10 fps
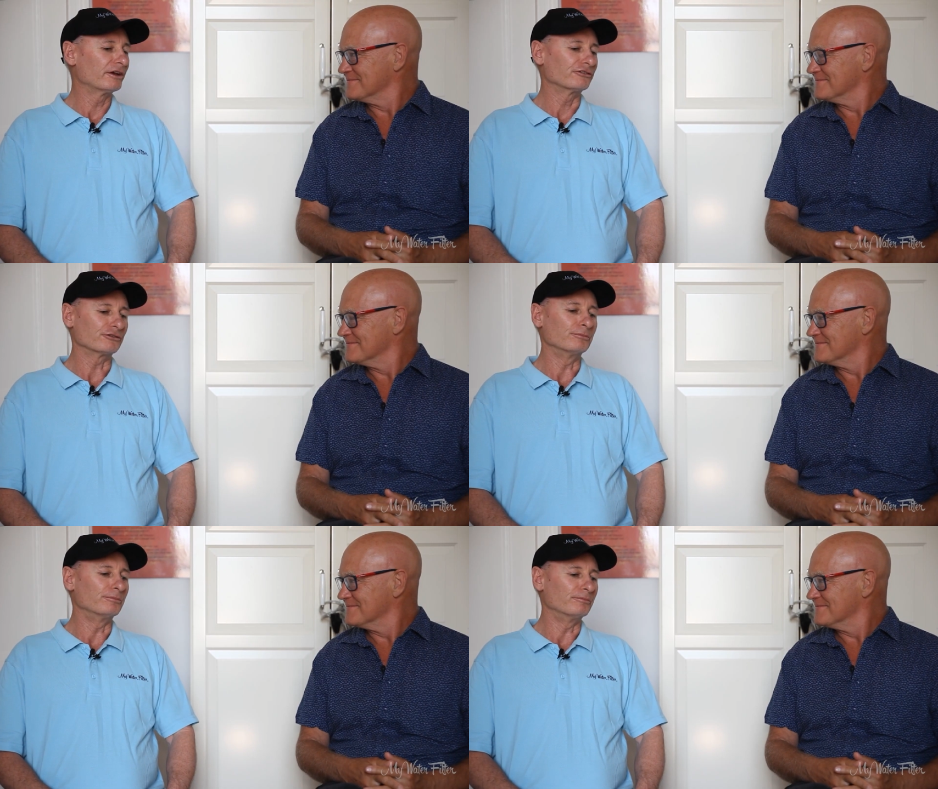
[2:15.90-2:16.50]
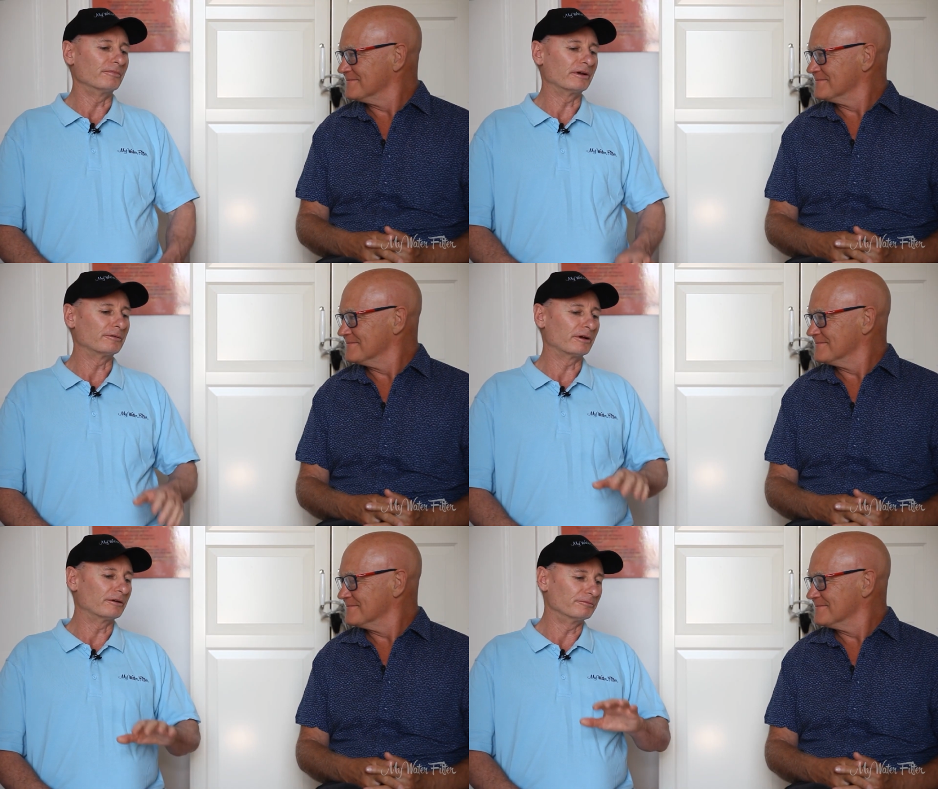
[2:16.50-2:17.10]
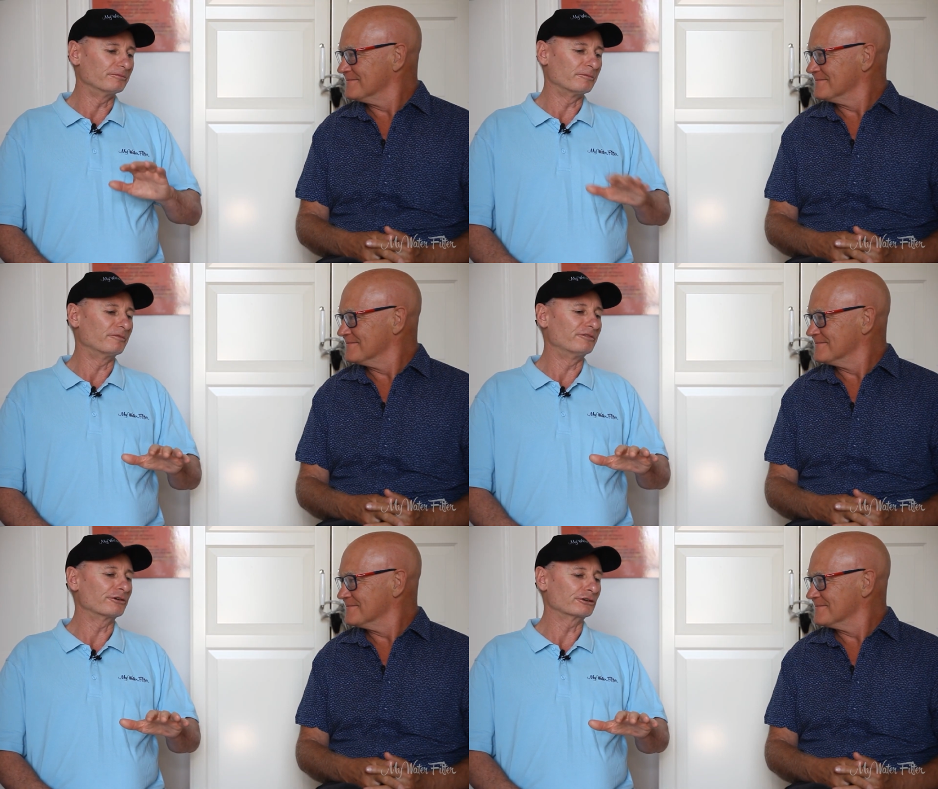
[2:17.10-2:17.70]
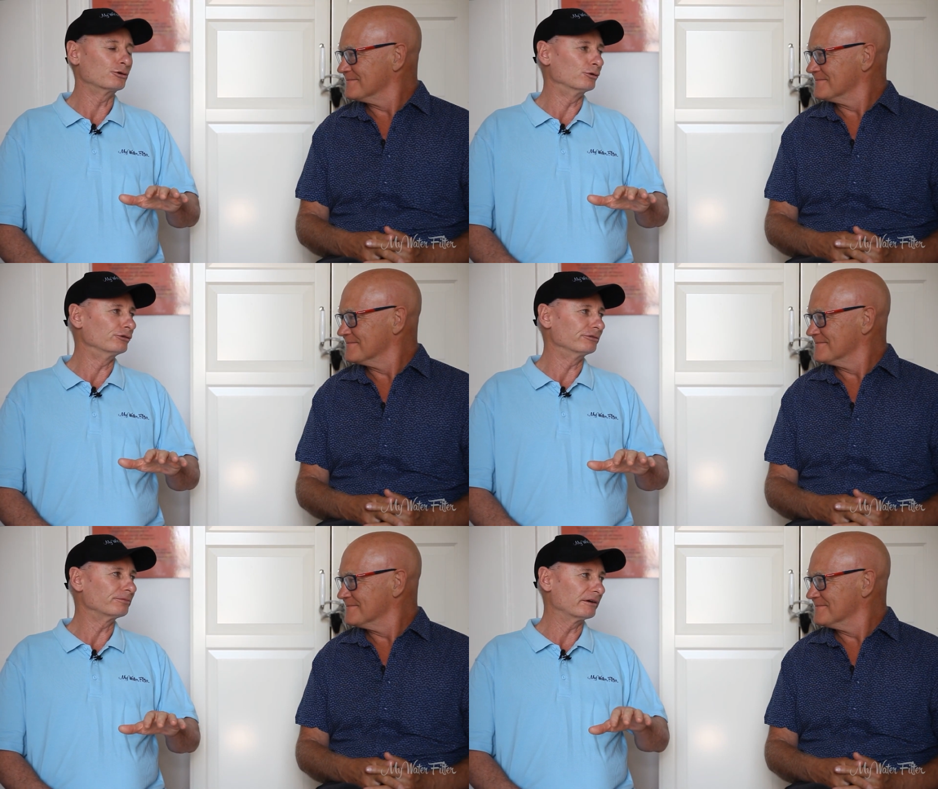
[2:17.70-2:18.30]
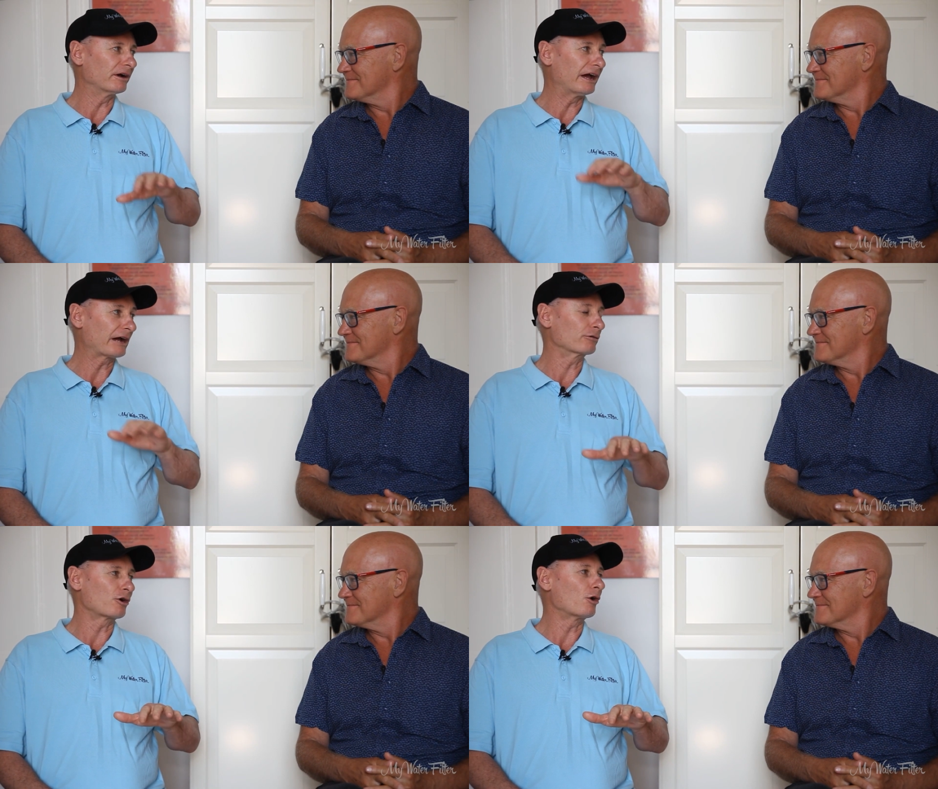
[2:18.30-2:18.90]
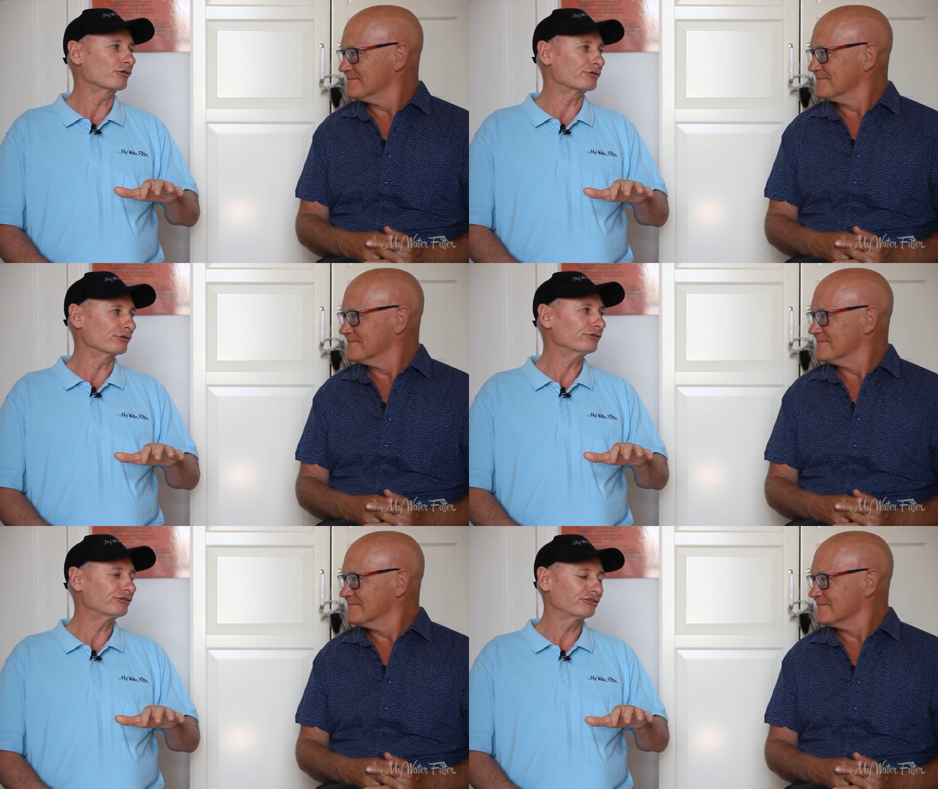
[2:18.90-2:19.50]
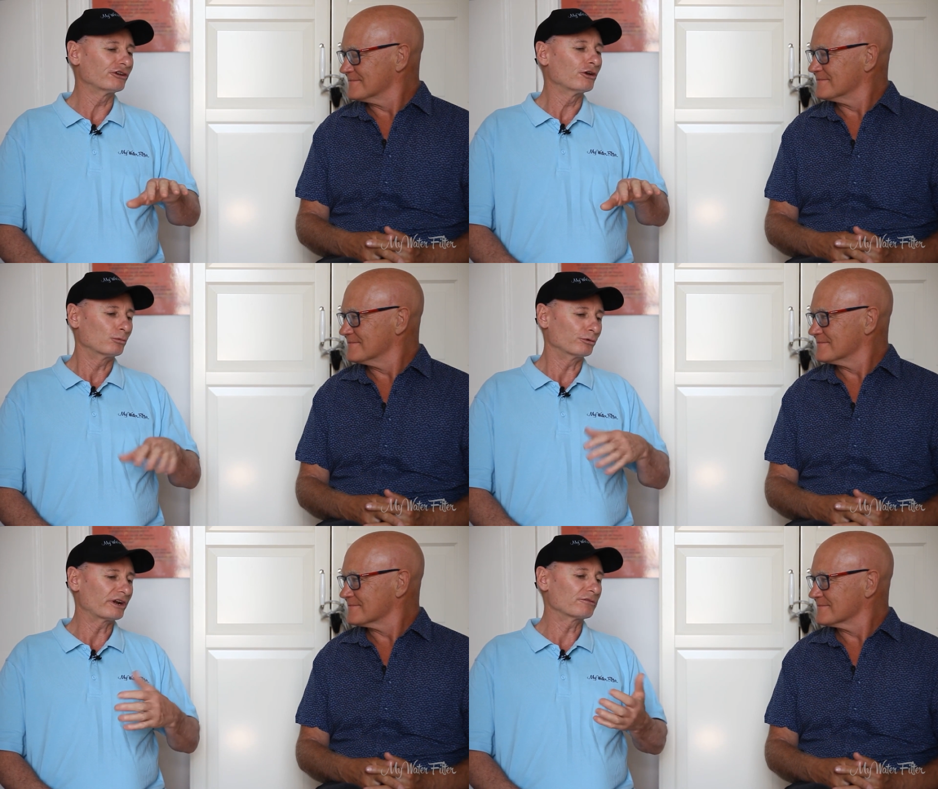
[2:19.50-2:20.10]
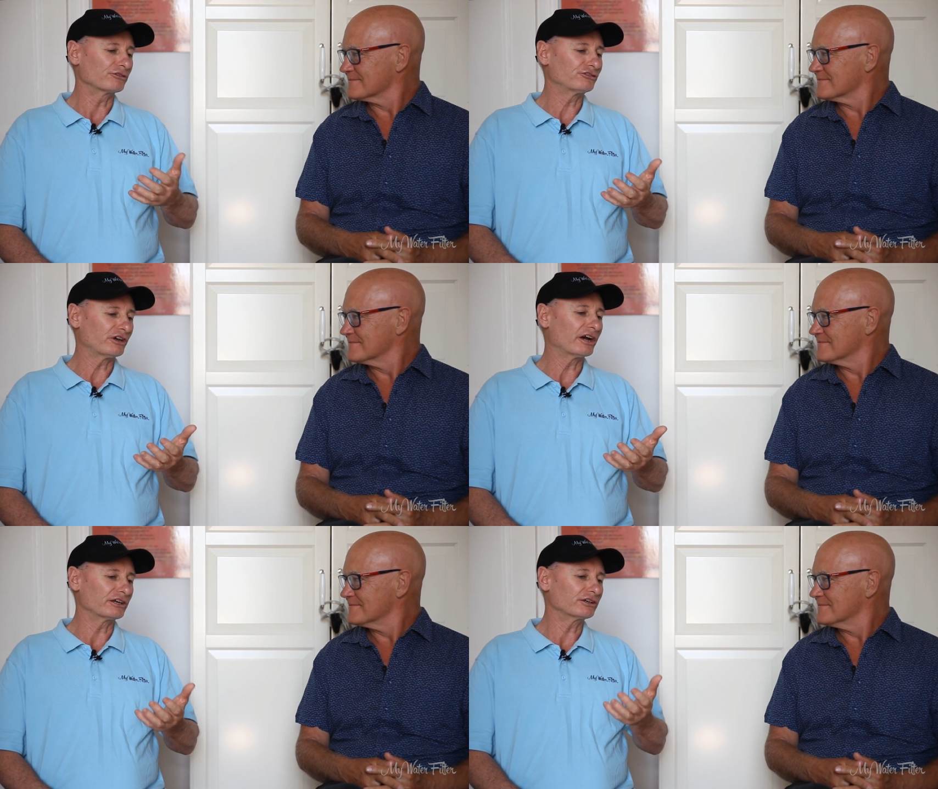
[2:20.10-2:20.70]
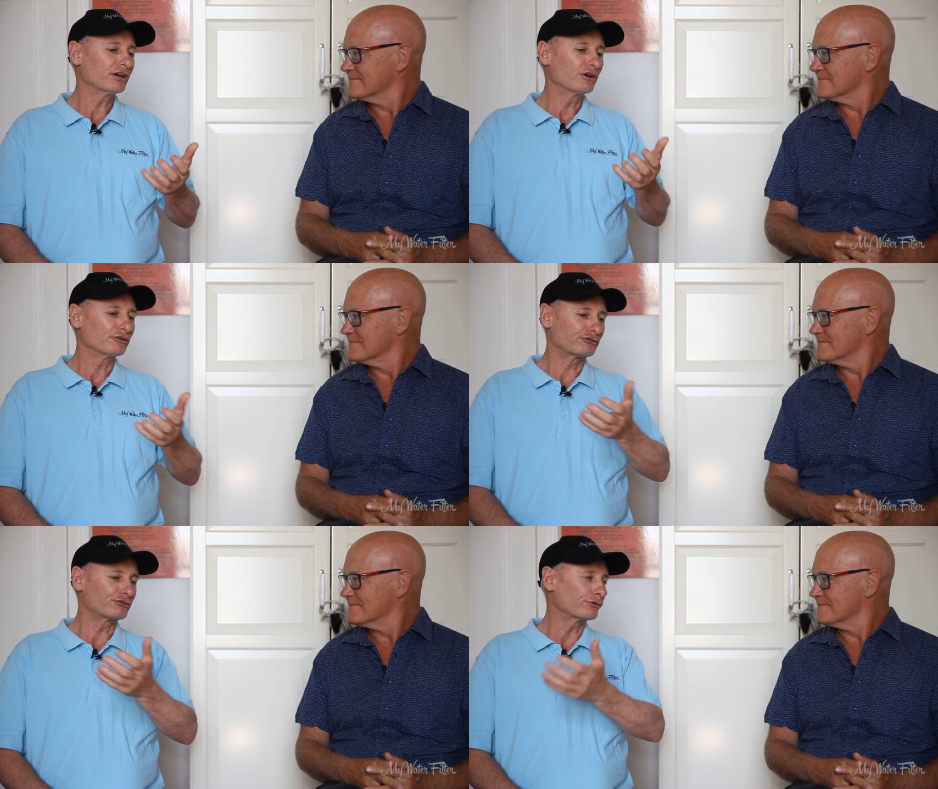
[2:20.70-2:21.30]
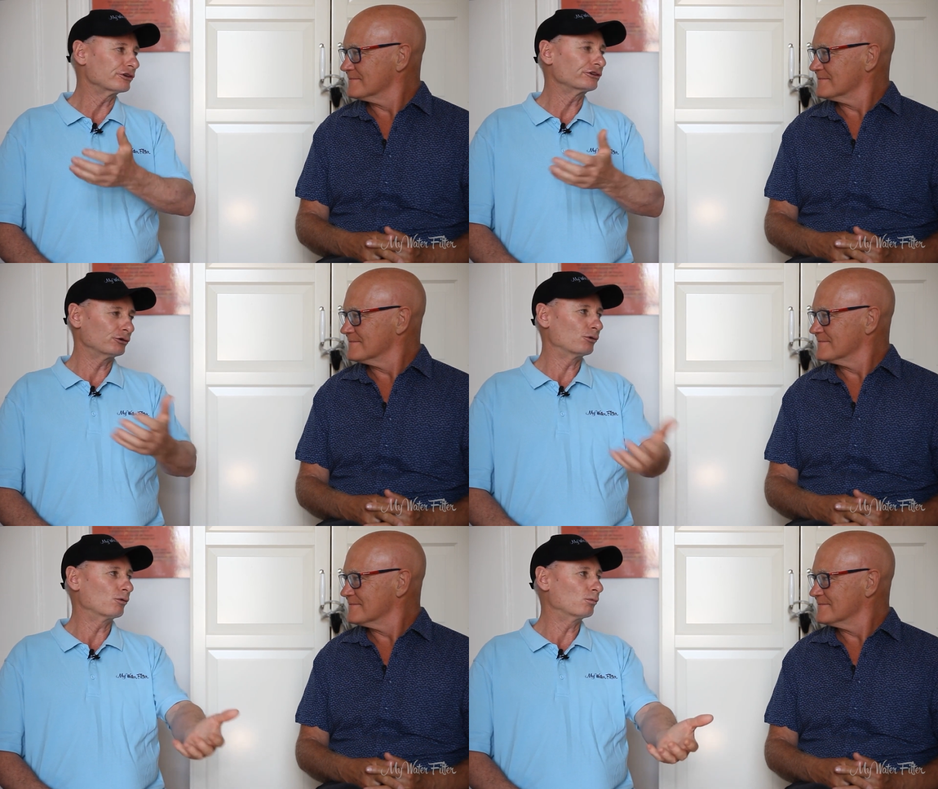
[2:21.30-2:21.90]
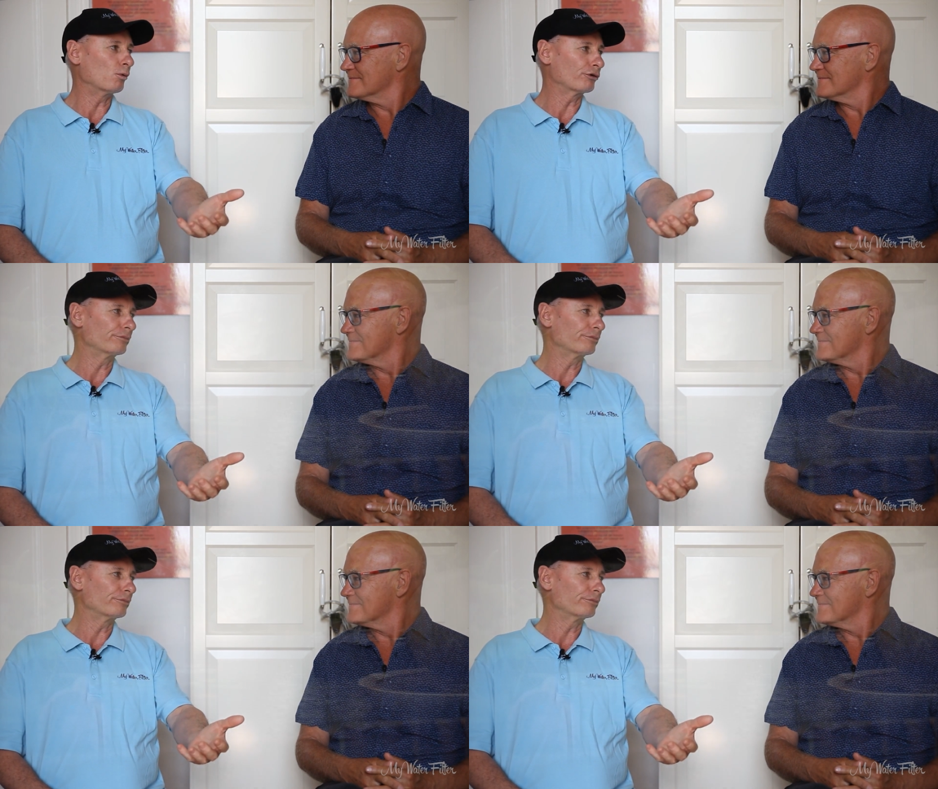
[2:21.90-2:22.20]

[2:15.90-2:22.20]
Speaker 1: Some very good aquaculturists would have a saying, treat your water